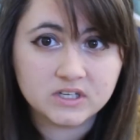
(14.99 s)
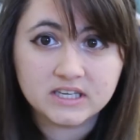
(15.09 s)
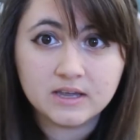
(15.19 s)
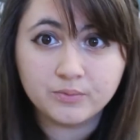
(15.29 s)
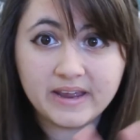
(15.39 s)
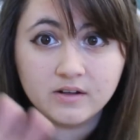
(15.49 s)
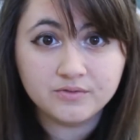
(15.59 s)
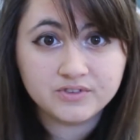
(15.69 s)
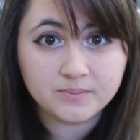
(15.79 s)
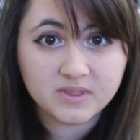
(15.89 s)
get rid
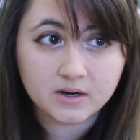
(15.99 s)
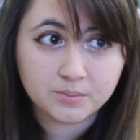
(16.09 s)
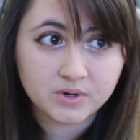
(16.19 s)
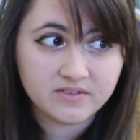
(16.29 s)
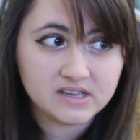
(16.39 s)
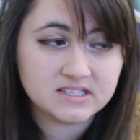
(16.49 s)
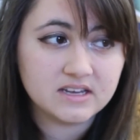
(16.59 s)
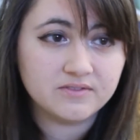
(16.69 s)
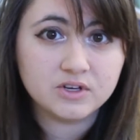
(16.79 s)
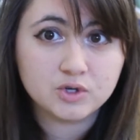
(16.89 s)
of some of their previous
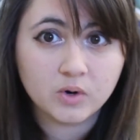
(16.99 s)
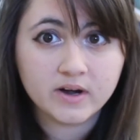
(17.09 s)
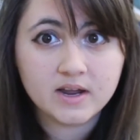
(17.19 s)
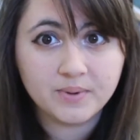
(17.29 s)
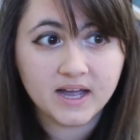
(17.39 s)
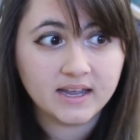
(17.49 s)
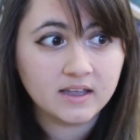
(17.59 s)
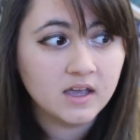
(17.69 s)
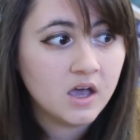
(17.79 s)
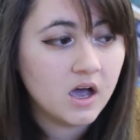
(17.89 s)
inventory
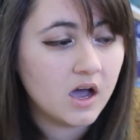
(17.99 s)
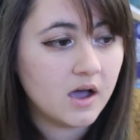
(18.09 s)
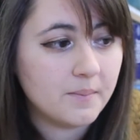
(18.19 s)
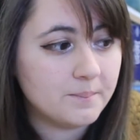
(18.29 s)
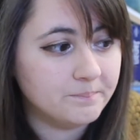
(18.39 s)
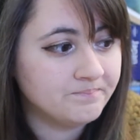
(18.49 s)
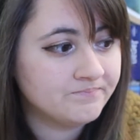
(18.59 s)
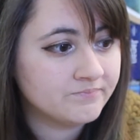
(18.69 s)
by um,